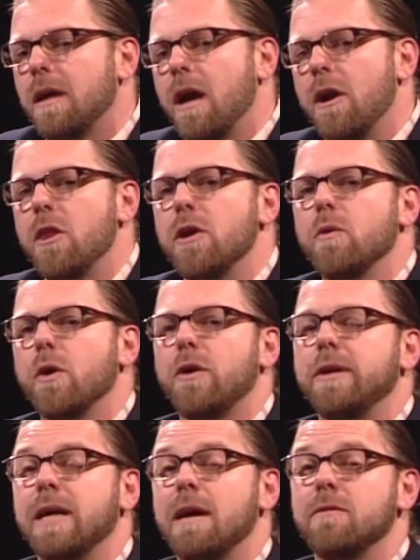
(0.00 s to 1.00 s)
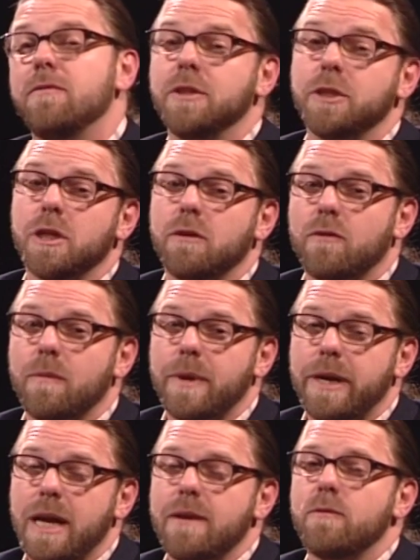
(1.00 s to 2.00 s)
Another, we're going to have a visitor from the
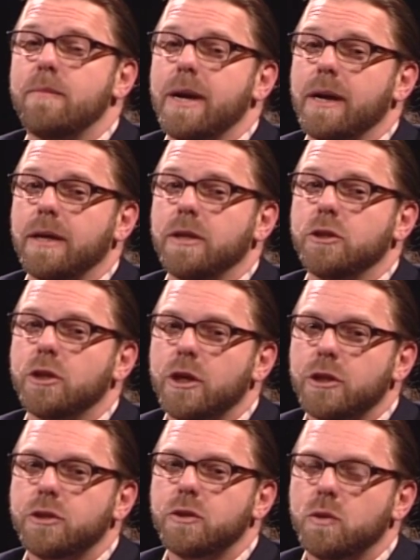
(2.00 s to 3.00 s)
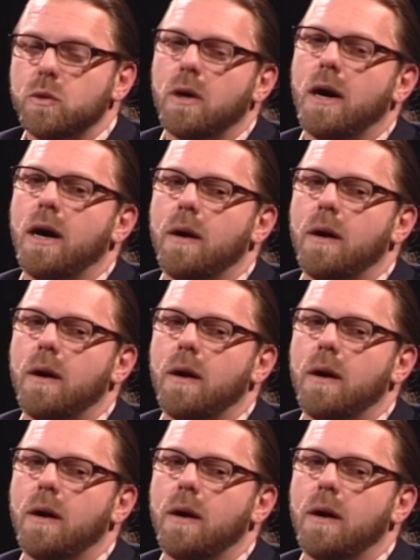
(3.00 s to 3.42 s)
Native American Church who